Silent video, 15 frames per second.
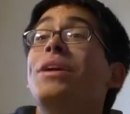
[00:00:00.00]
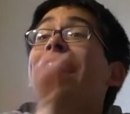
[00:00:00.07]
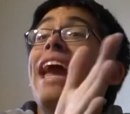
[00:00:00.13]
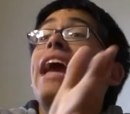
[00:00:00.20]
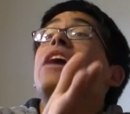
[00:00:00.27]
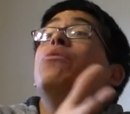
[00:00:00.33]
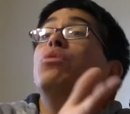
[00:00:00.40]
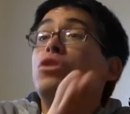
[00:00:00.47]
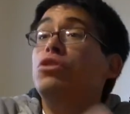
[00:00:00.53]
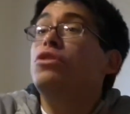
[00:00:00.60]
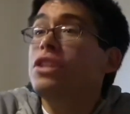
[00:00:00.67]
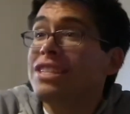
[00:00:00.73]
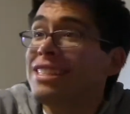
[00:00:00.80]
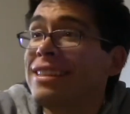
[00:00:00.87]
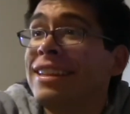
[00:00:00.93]
Okay, would you
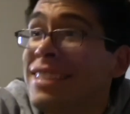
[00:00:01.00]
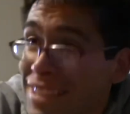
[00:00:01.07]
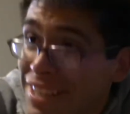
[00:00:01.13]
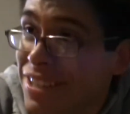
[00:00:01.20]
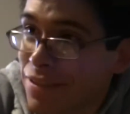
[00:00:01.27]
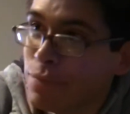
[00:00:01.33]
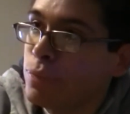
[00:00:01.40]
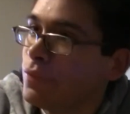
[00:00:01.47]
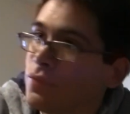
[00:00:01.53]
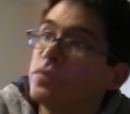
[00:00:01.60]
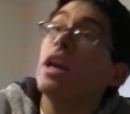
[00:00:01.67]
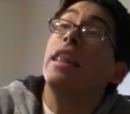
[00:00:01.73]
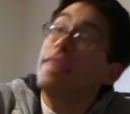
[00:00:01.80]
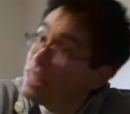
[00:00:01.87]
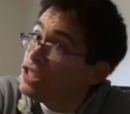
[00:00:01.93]
just, let's just,
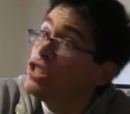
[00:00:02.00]
let's